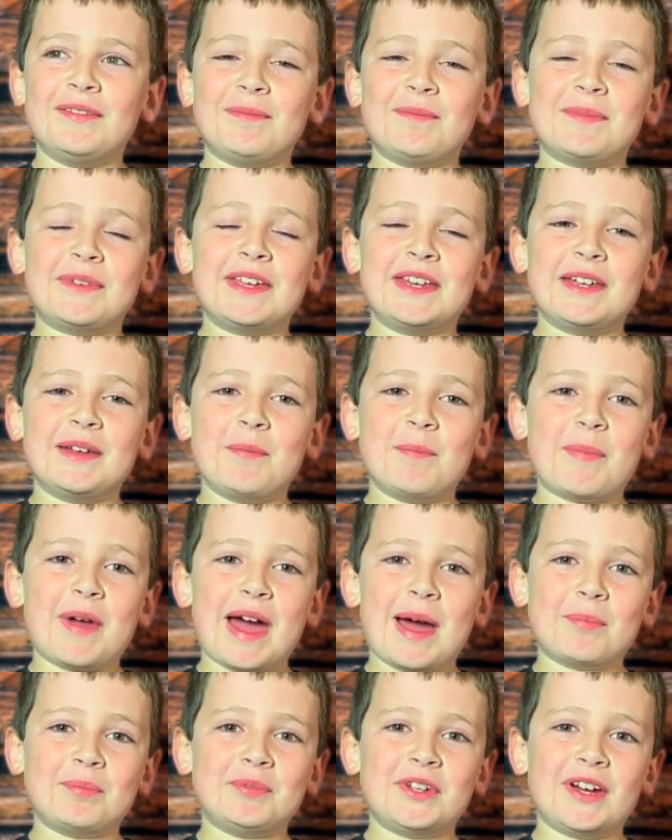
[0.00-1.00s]
getting
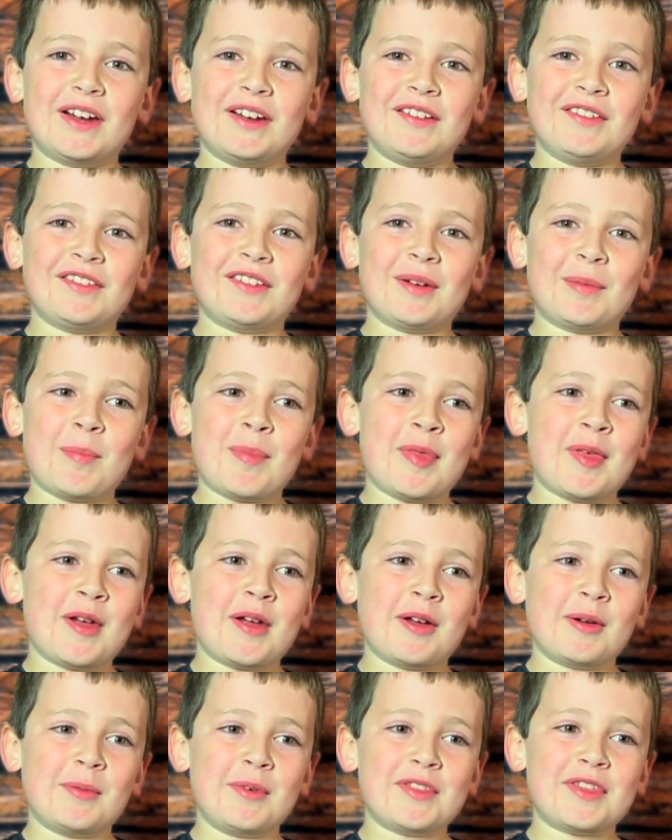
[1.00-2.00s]
baptized up
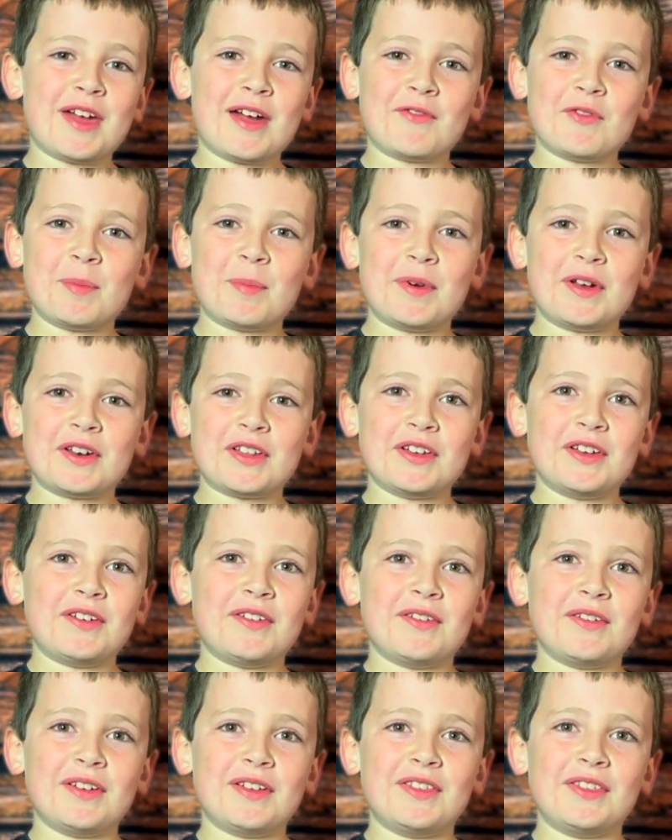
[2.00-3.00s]
there with
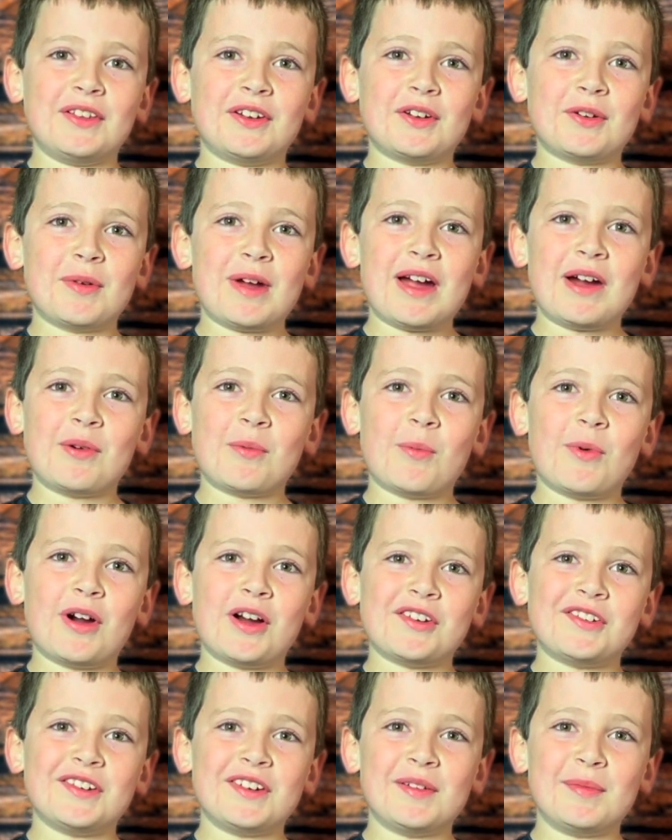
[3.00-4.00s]
everybody in the crowd
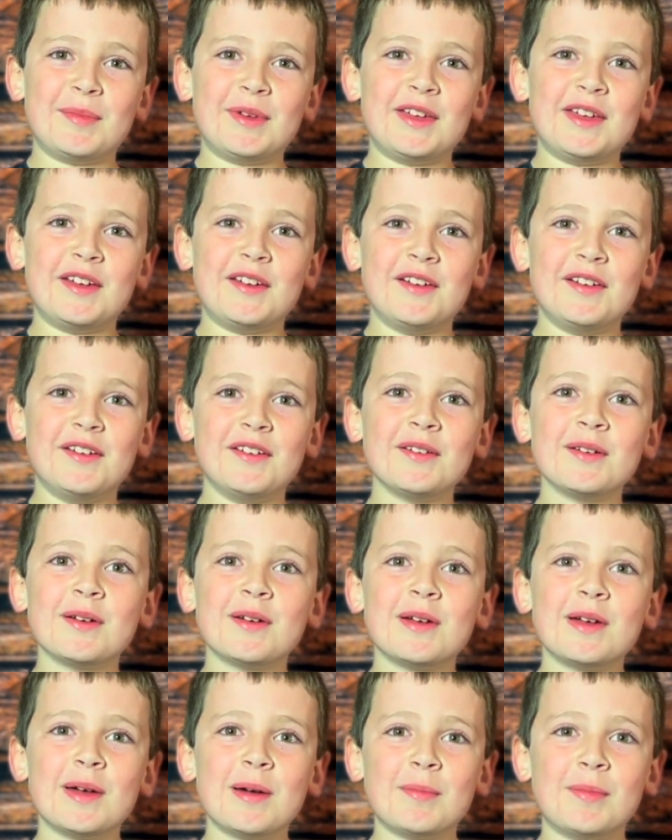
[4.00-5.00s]
watching me.
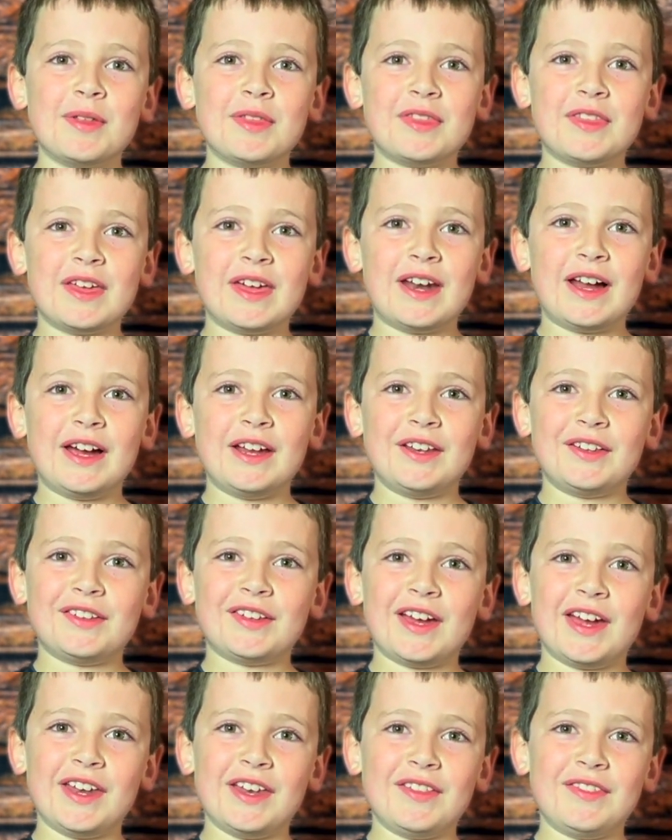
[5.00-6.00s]
But then I
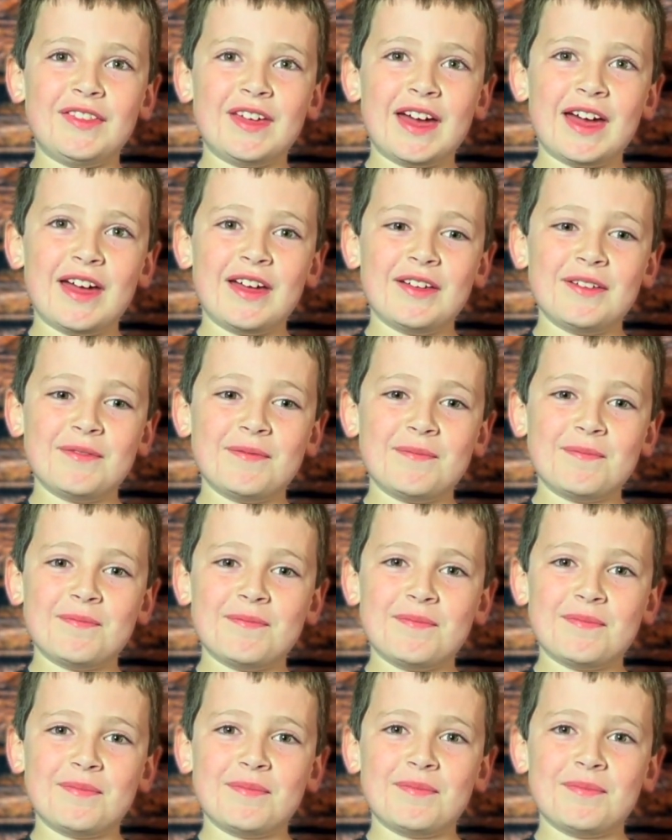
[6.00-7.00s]
decided that
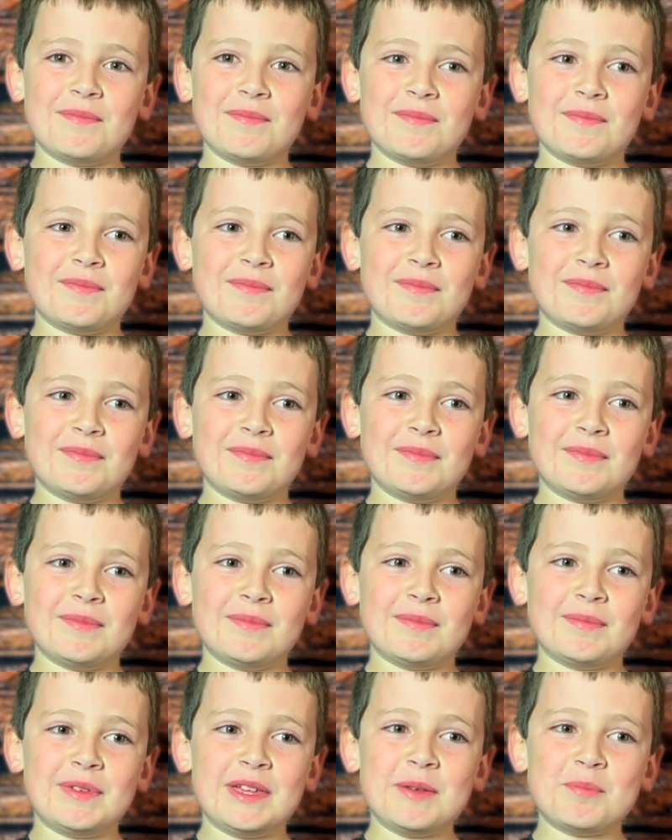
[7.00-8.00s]

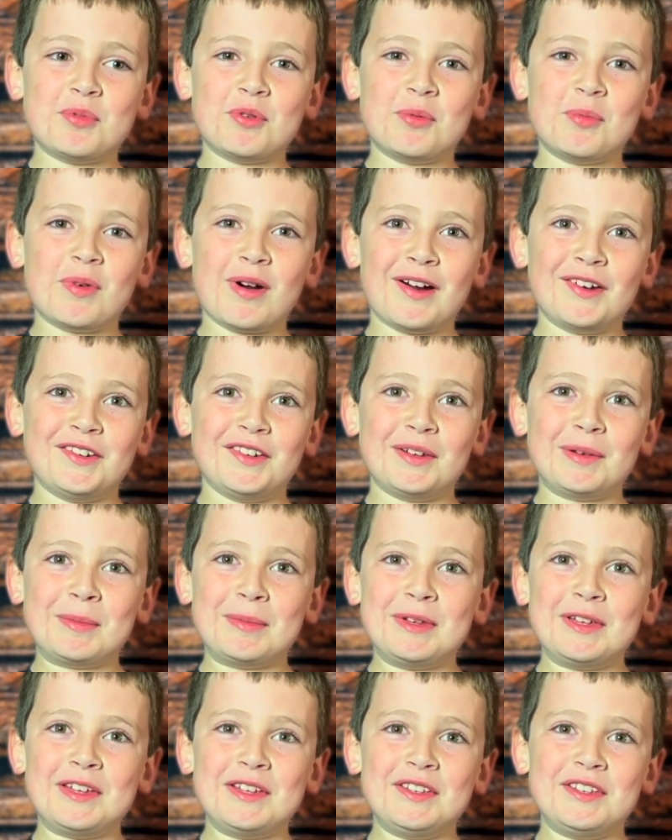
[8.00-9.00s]
people watching
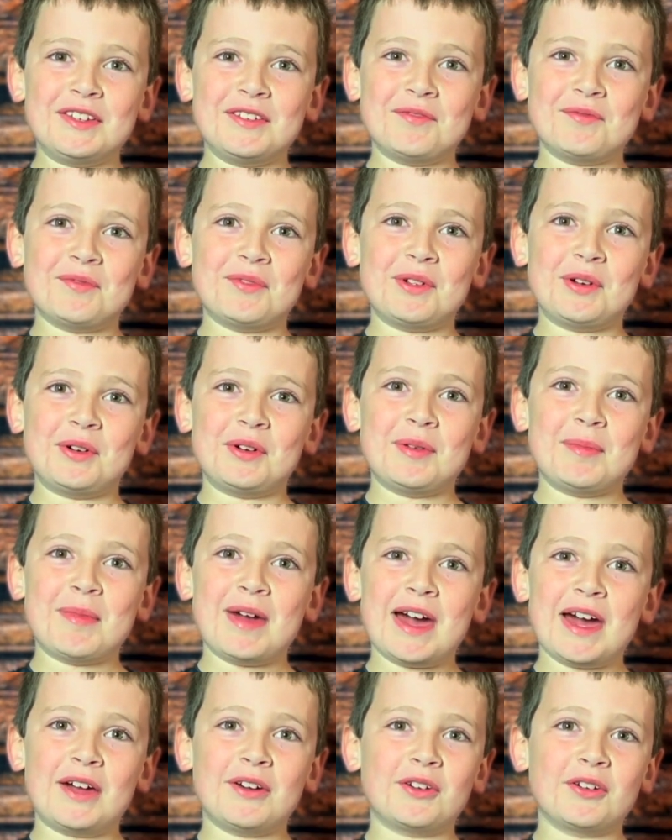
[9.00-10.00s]
me didn't really
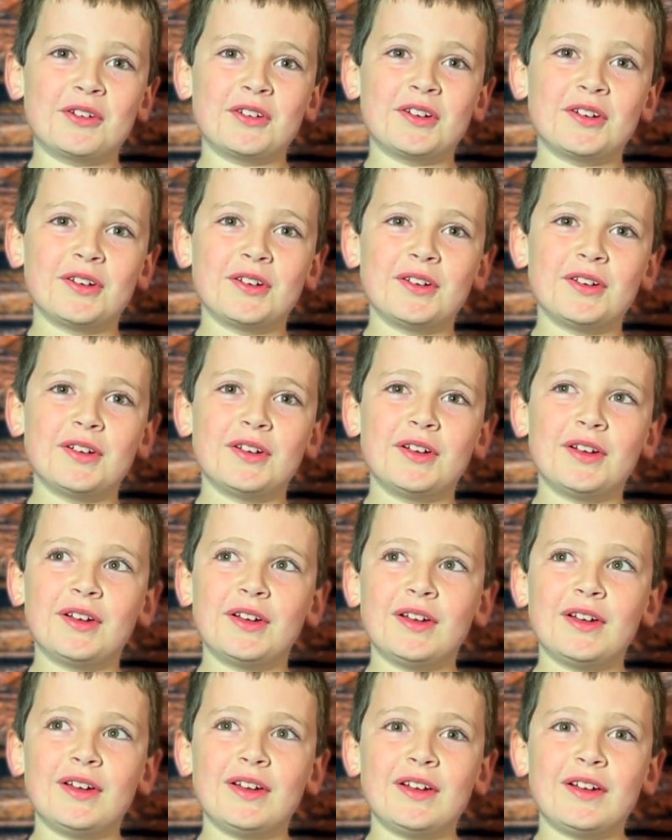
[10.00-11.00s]
matter.
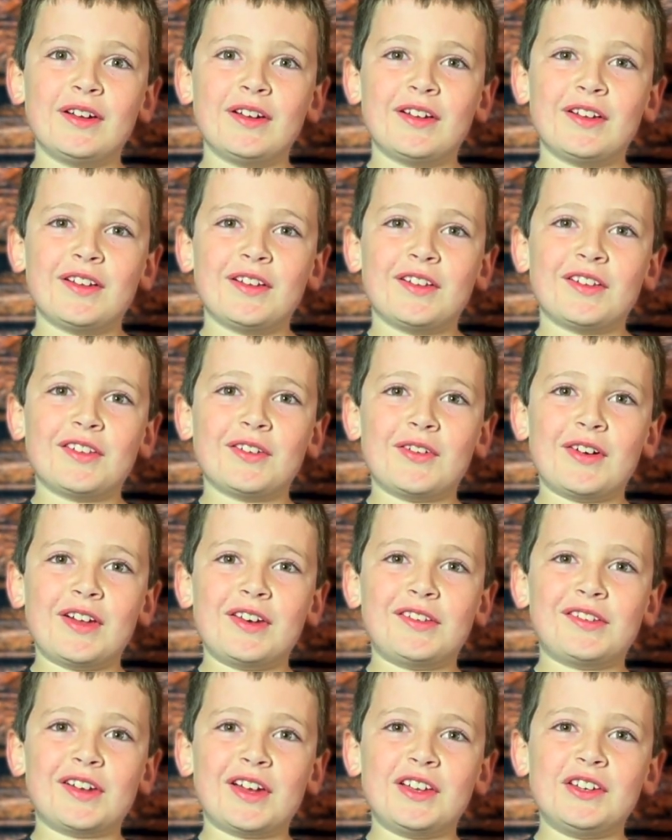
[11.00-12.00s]
So I
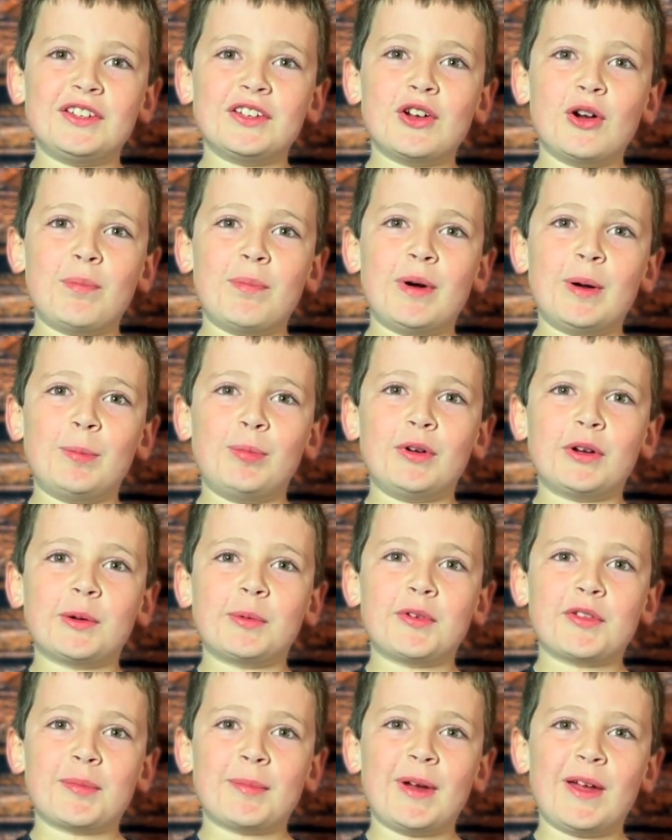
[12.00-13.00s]
decided to go public
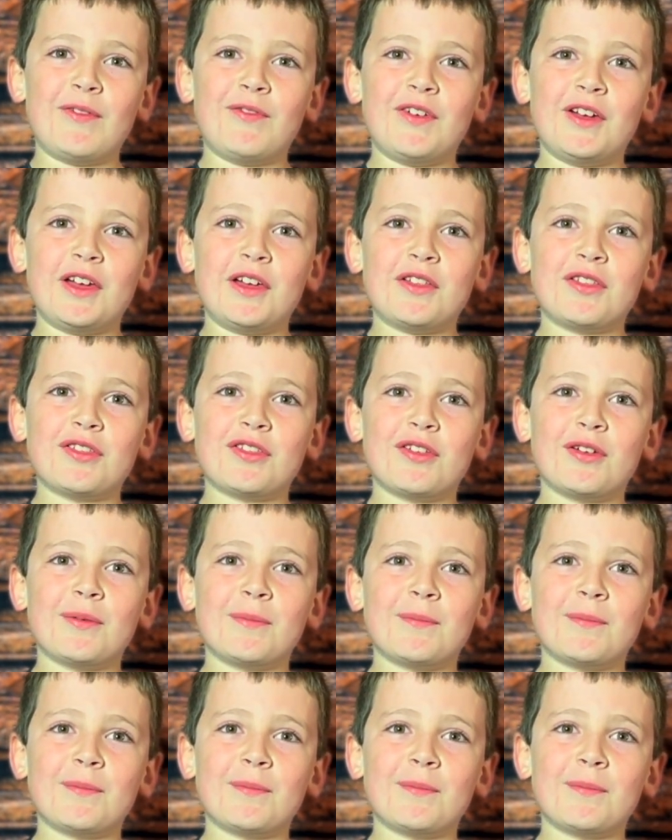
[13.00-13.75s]
with my faith.